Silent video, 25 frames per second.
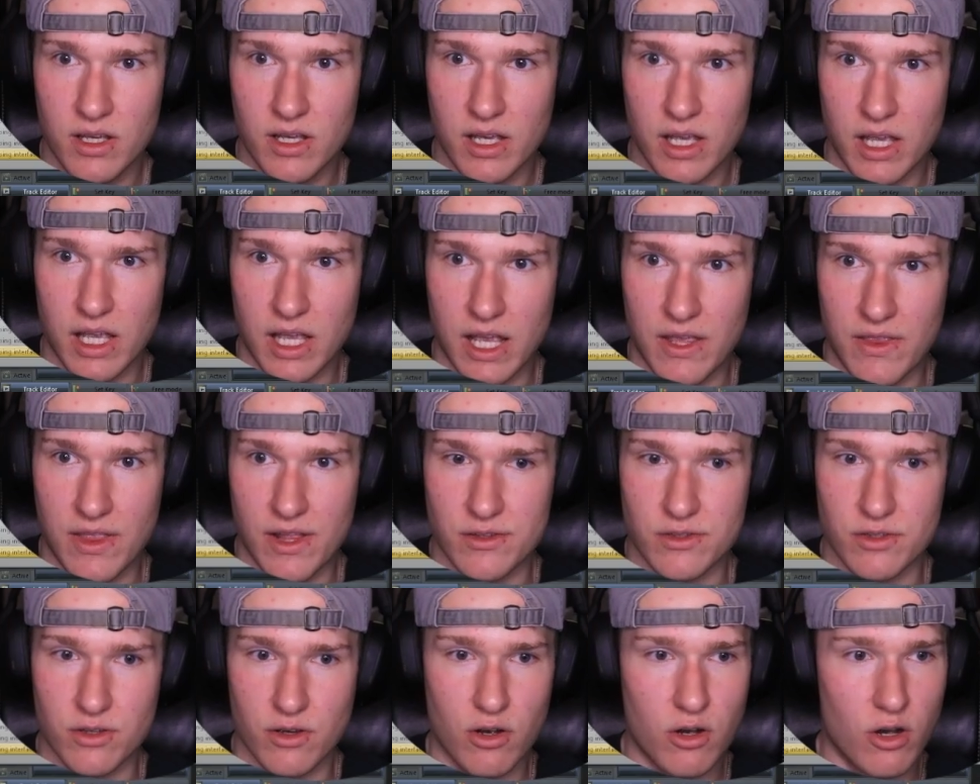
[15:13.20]
and
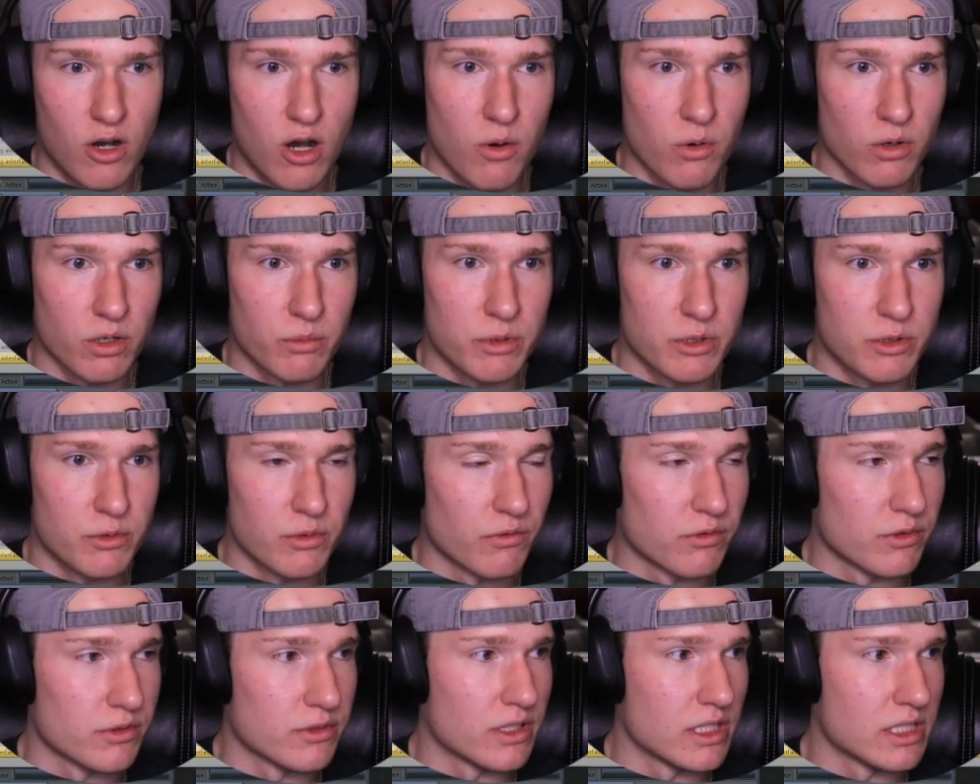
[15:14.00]
that's all we're going to be doing
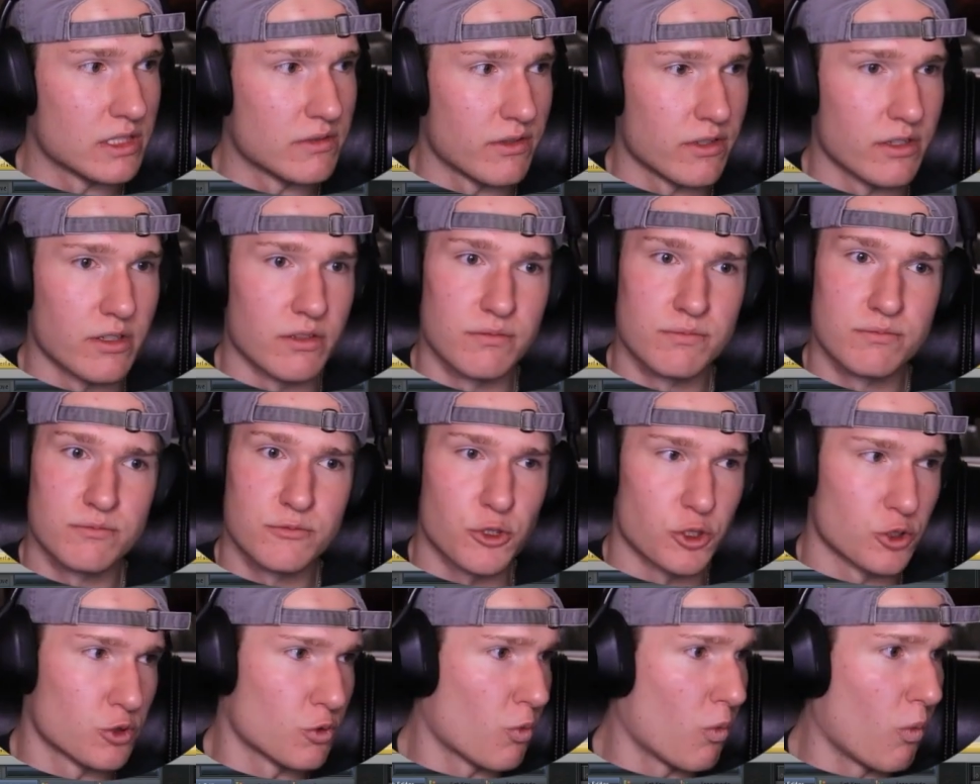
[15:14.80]
for today's video,
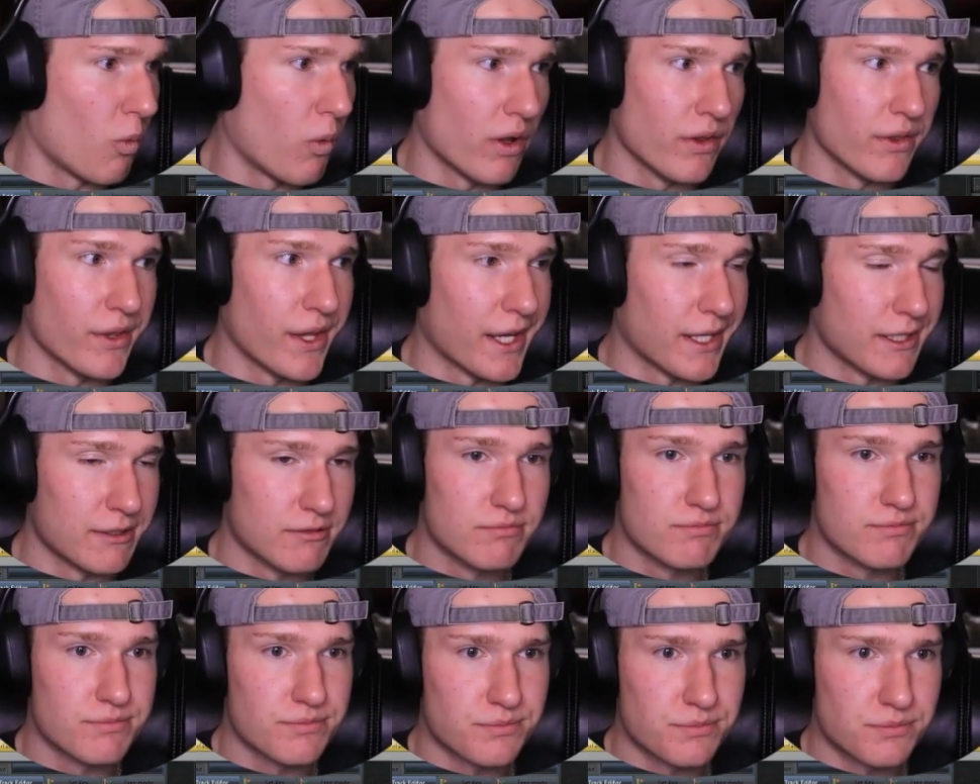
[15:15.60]
just one light.
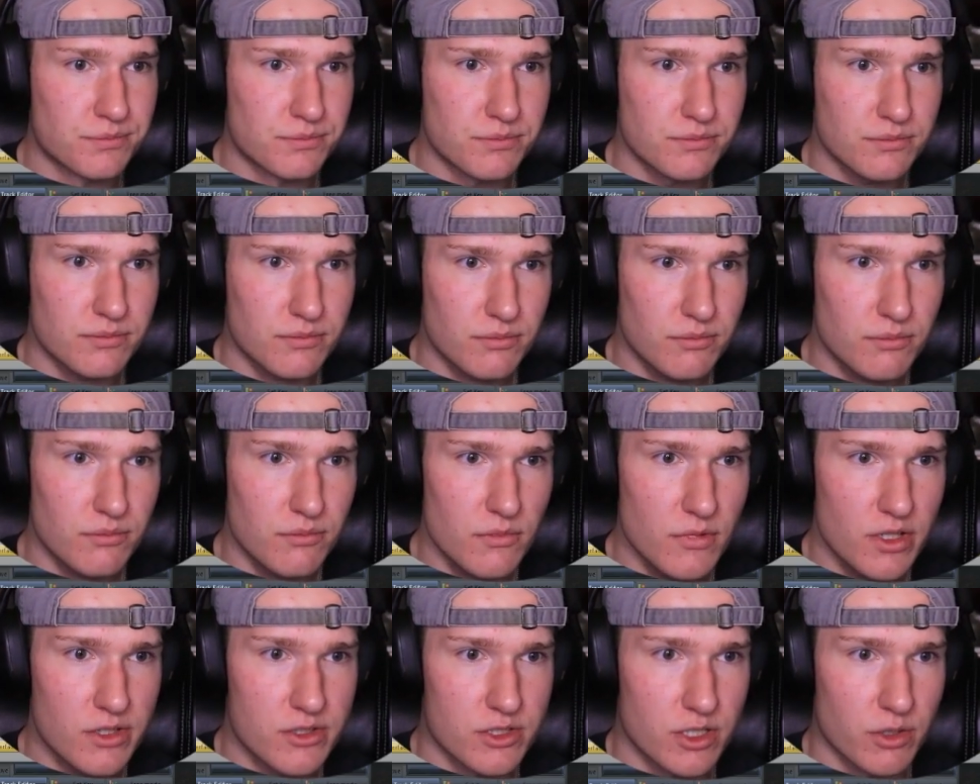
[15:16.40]

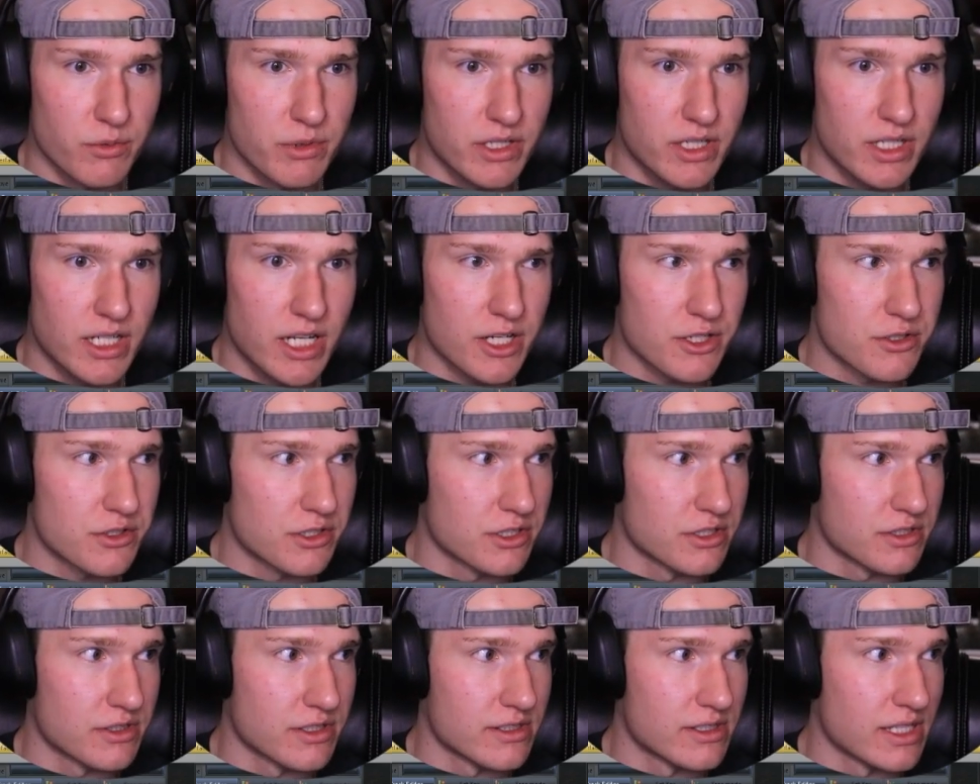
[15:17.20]
So we can actually
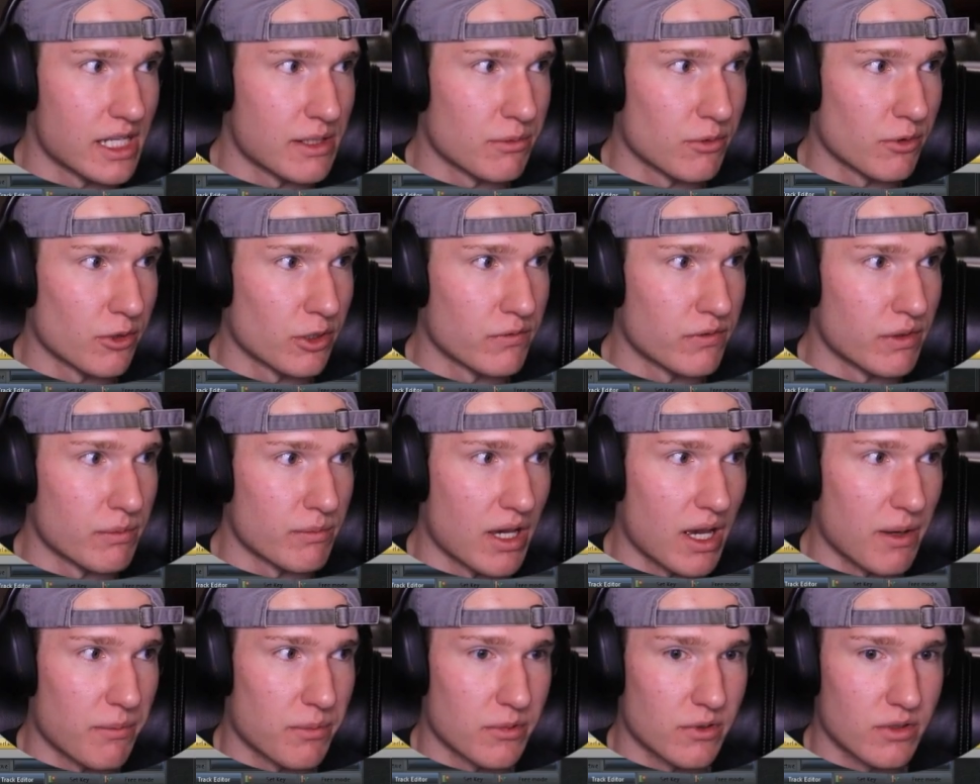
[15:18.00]
just disable our UV
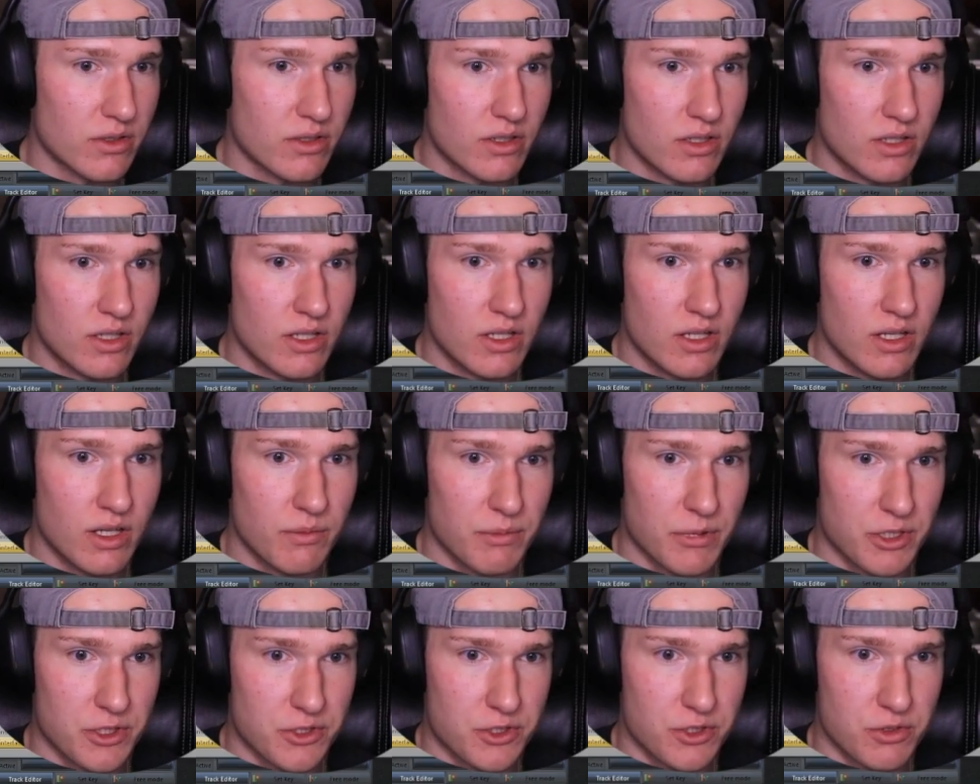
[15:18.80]
mapper.
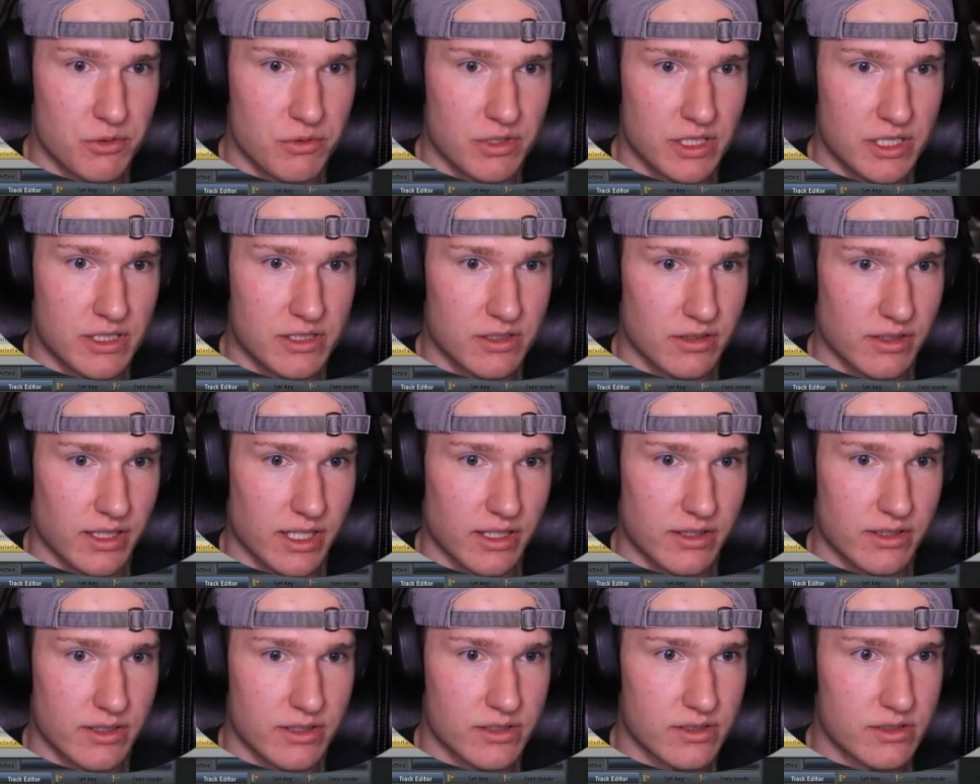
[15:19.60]
Make sure you deselect
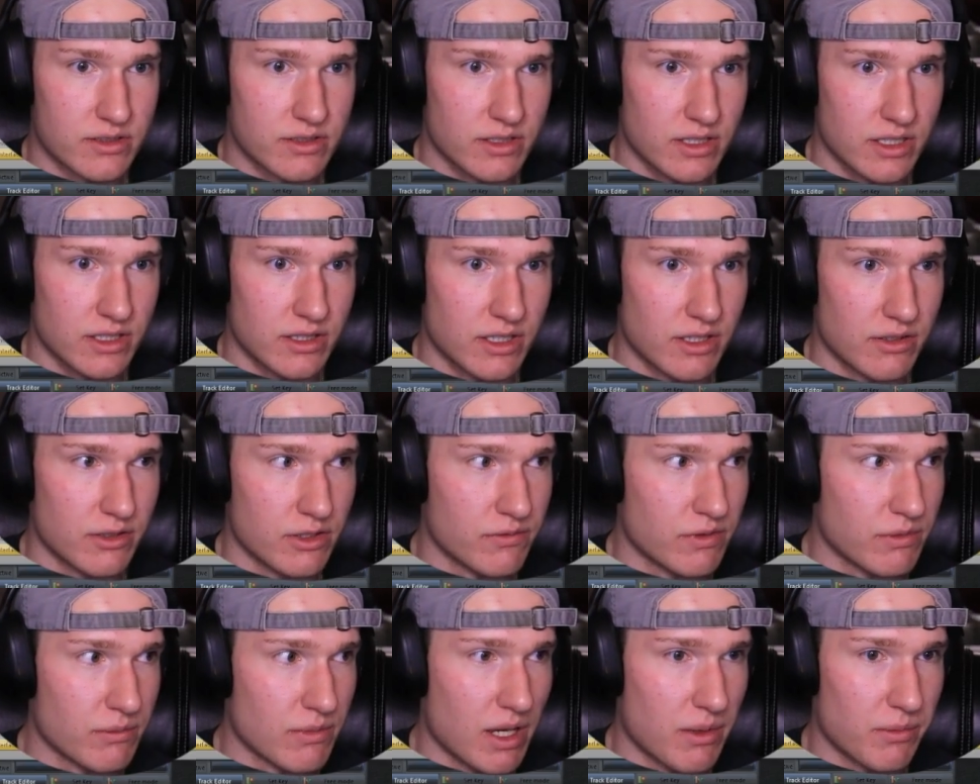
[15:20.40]
this in the
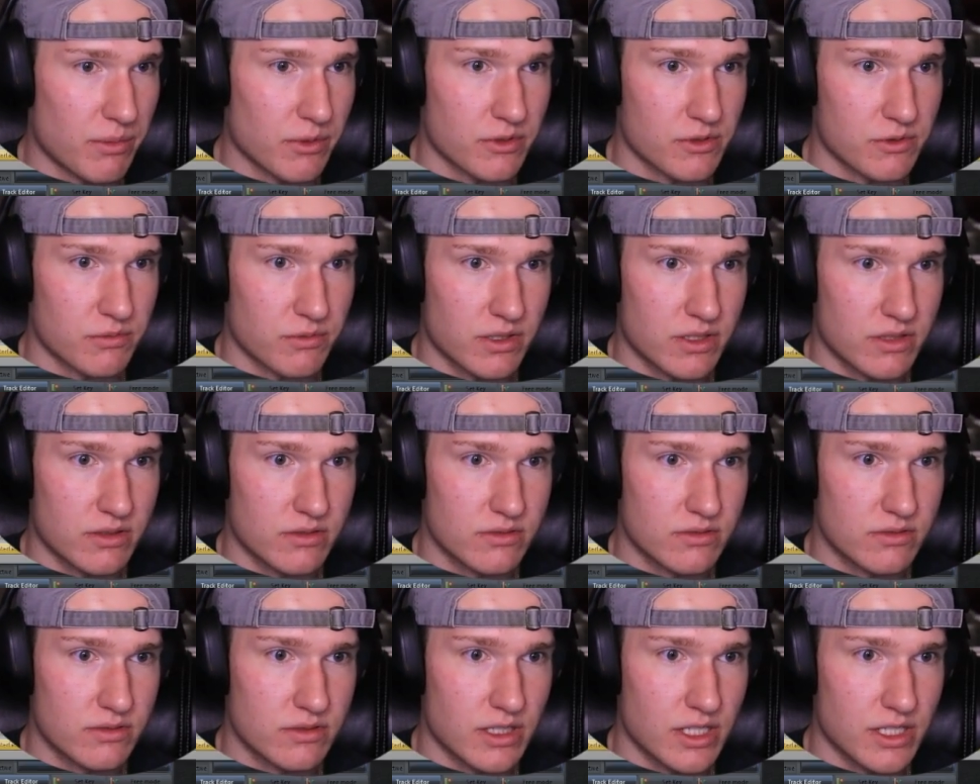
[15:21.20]
UV mapper as well,
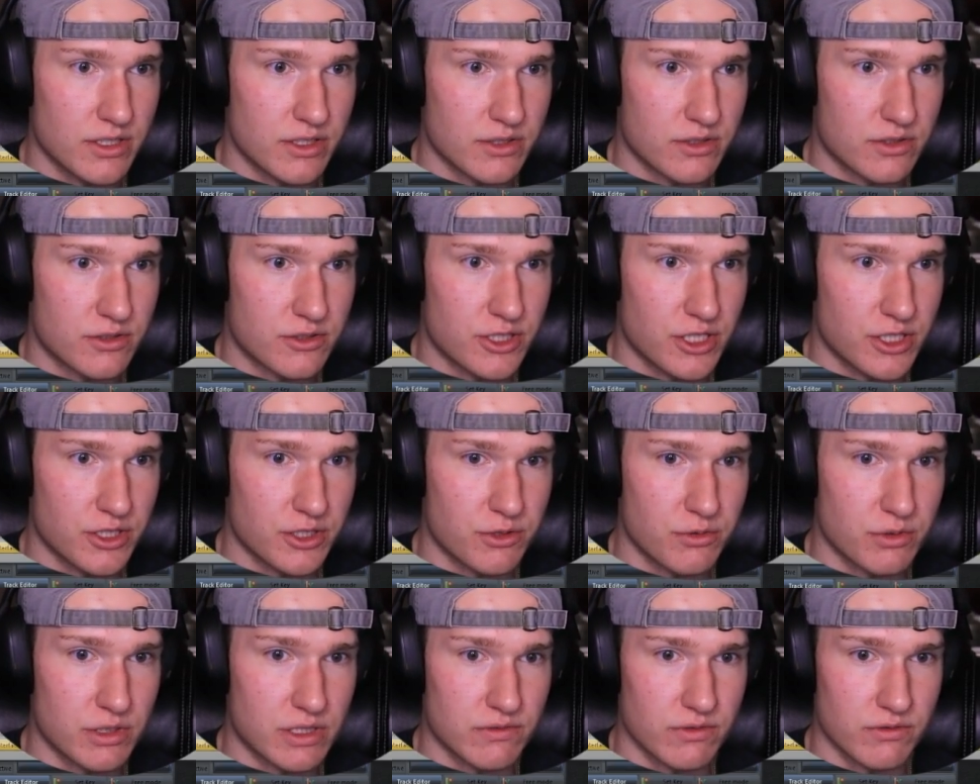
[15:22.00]
and just change it
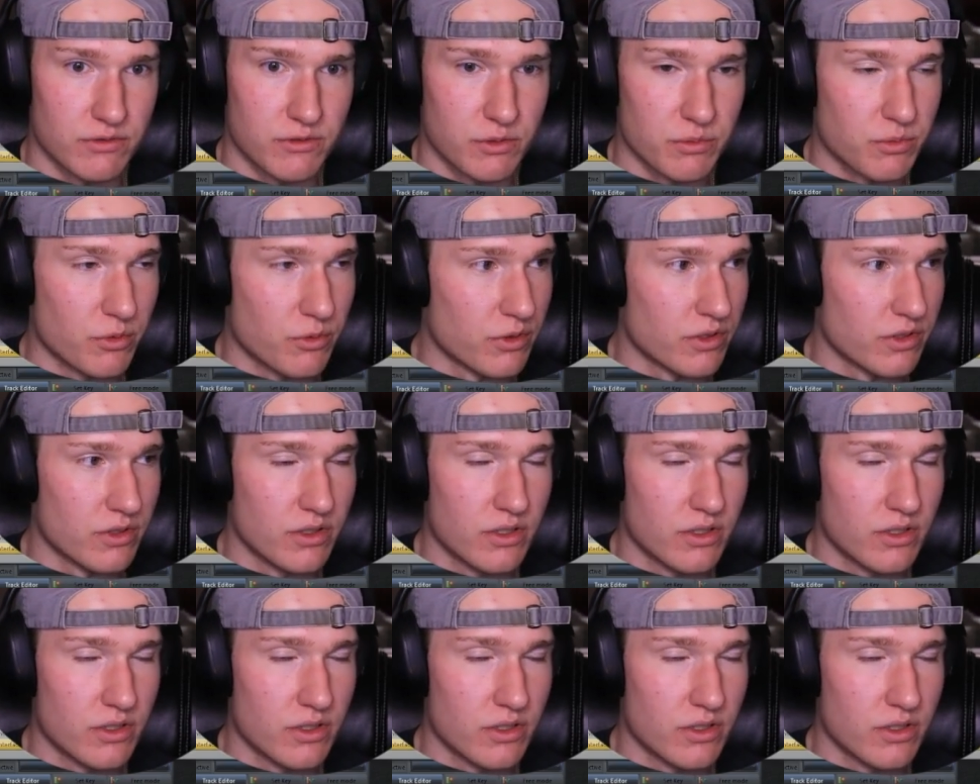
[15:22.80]
to a different viewpoint,